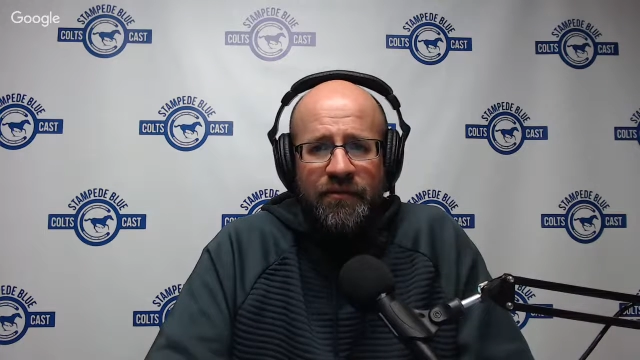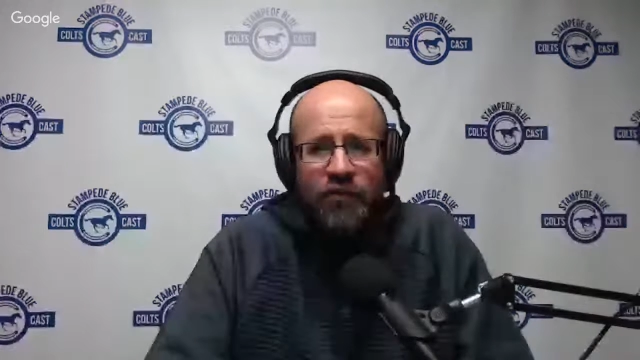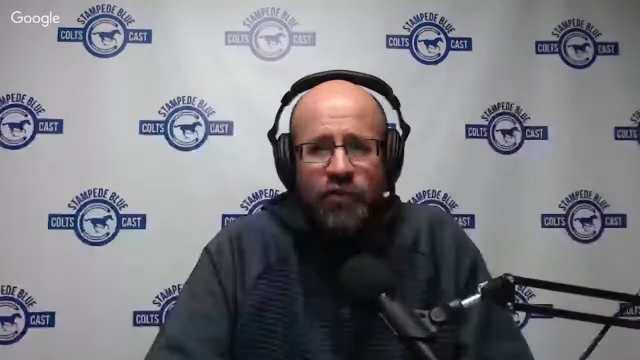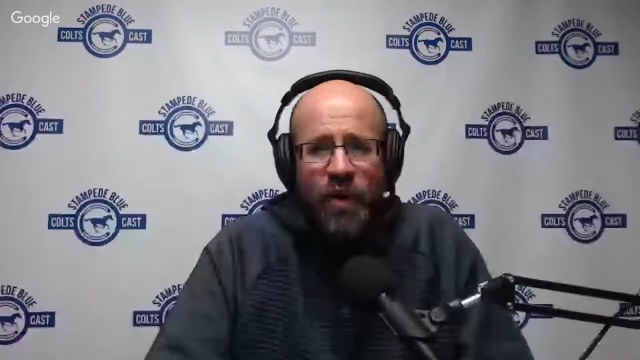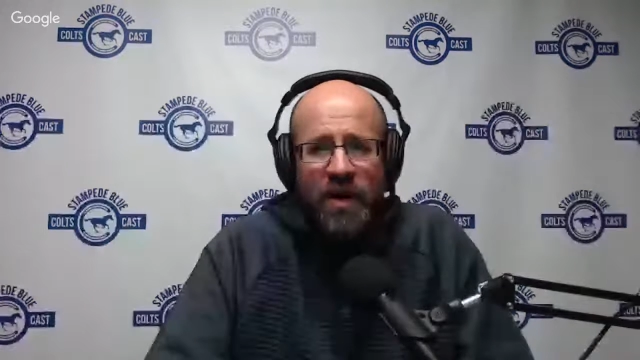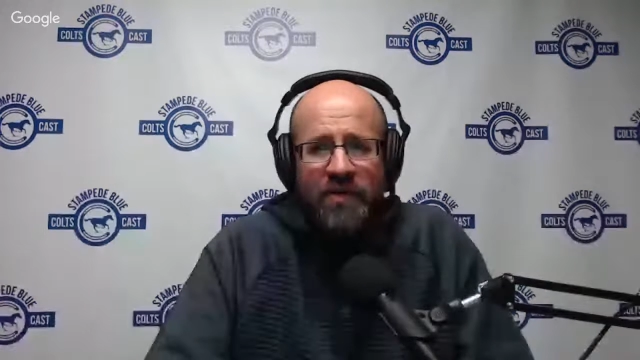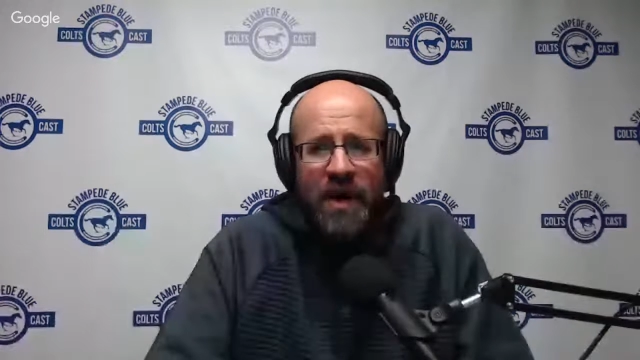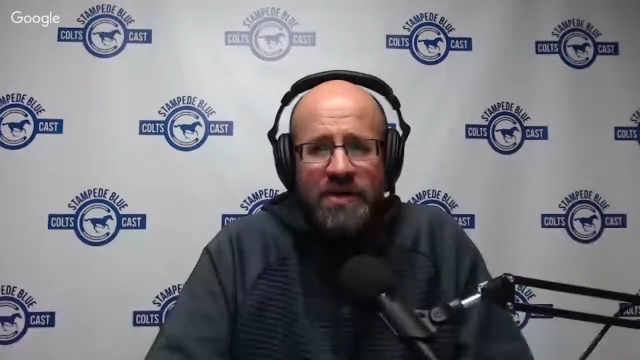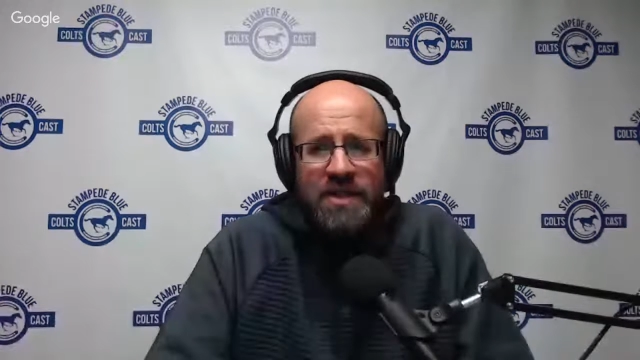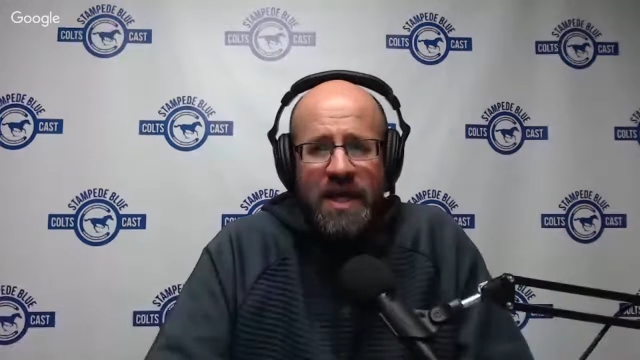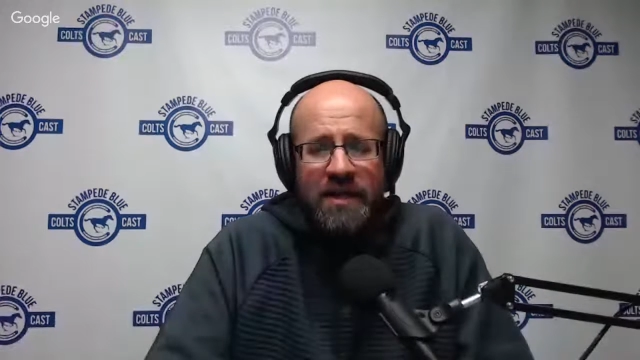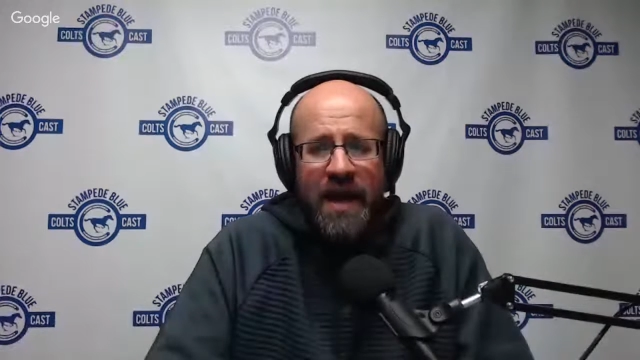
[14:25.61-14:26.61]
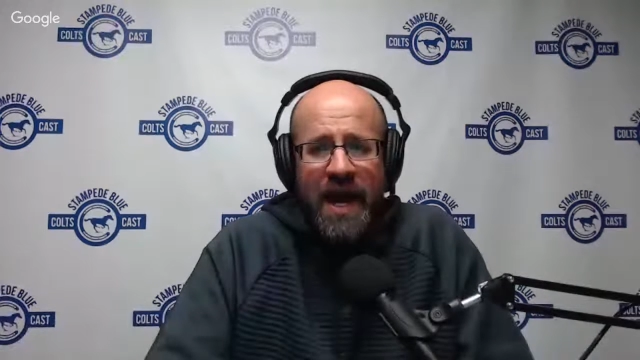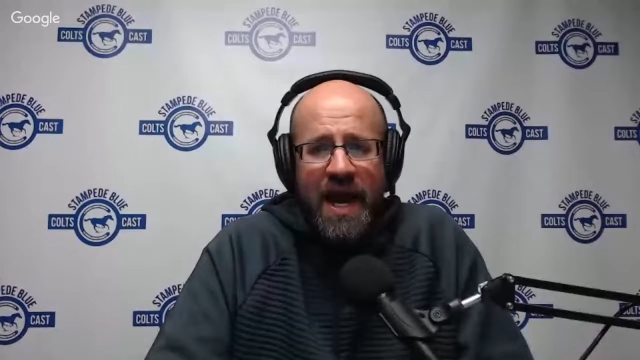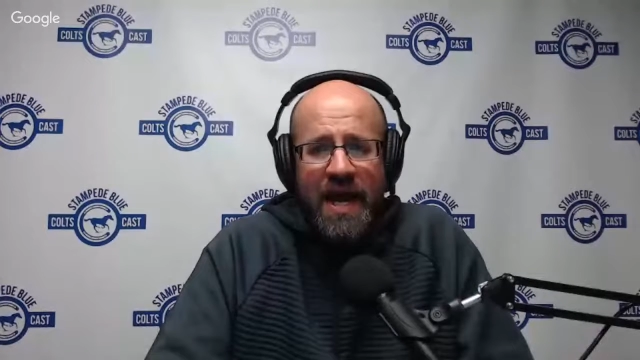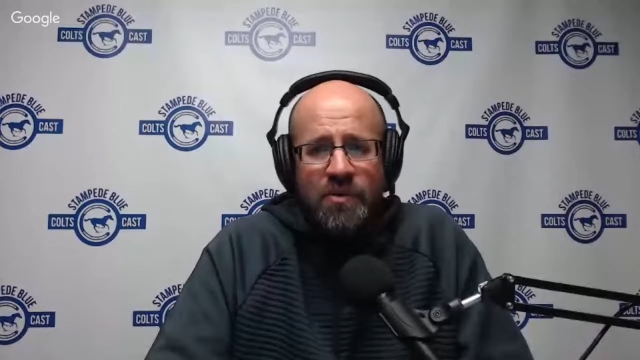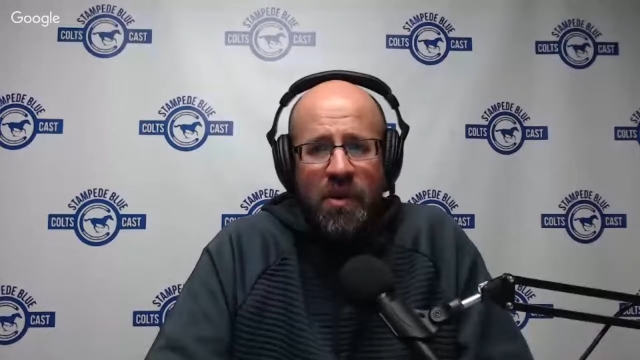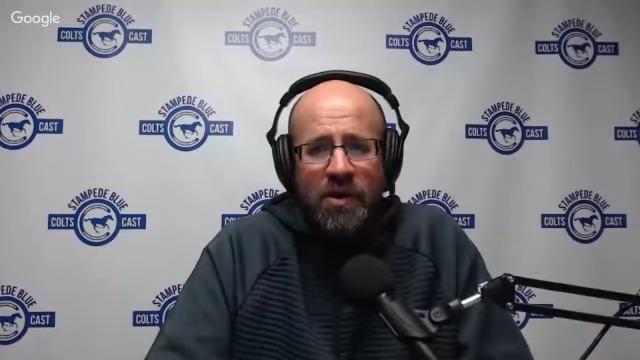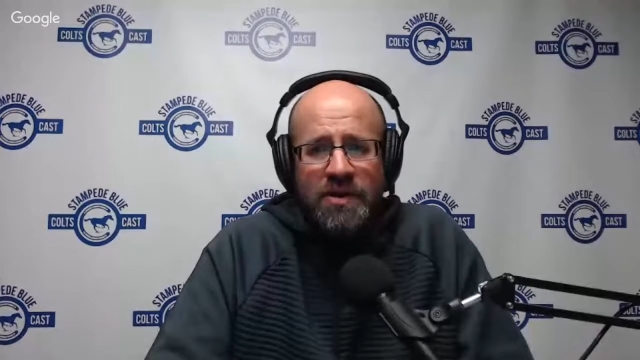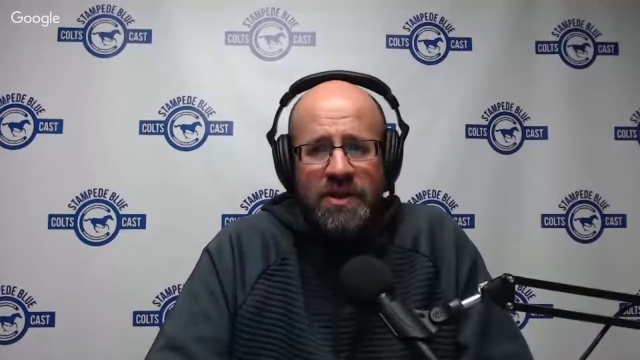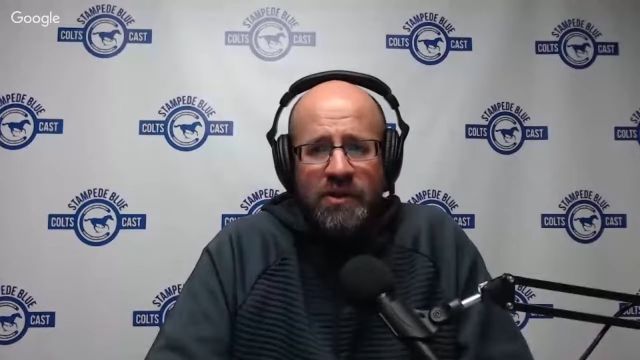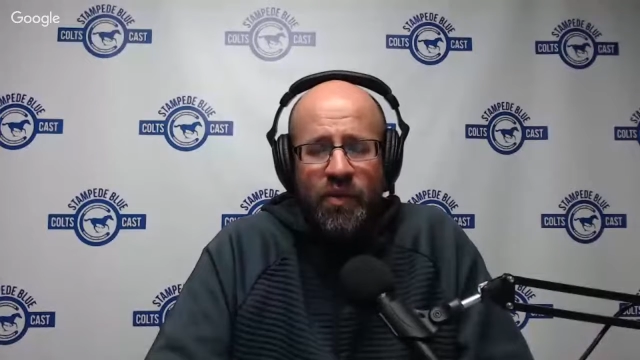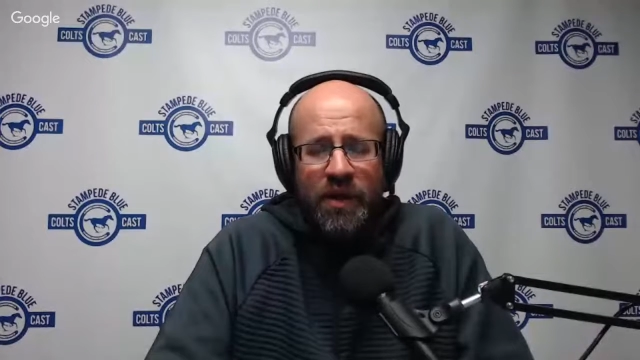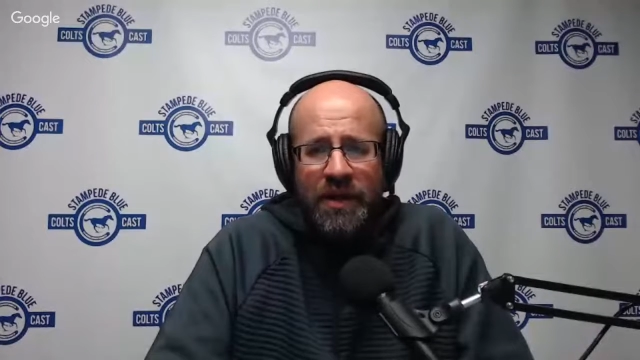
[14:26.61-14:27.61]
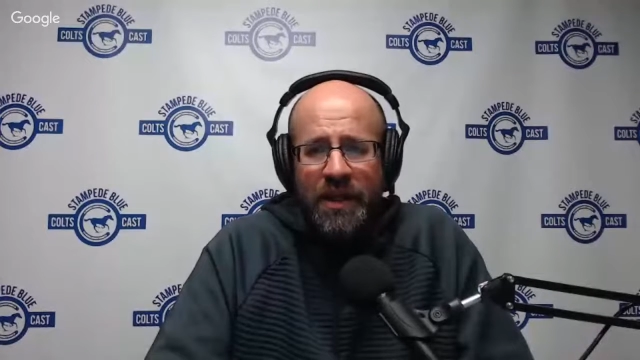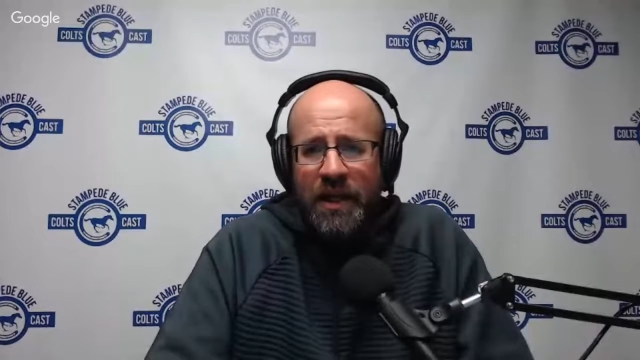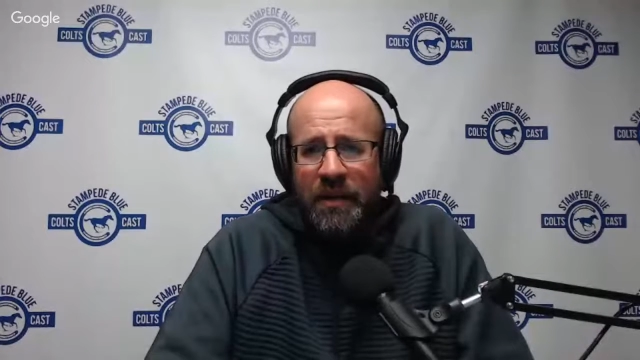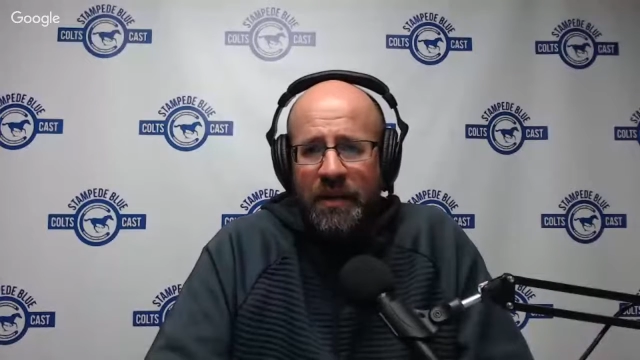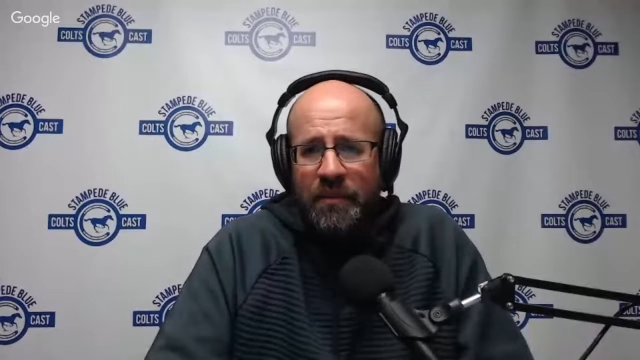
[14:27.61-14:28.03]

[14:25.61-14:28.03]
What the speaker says: first wave outside the hash marks in the run game.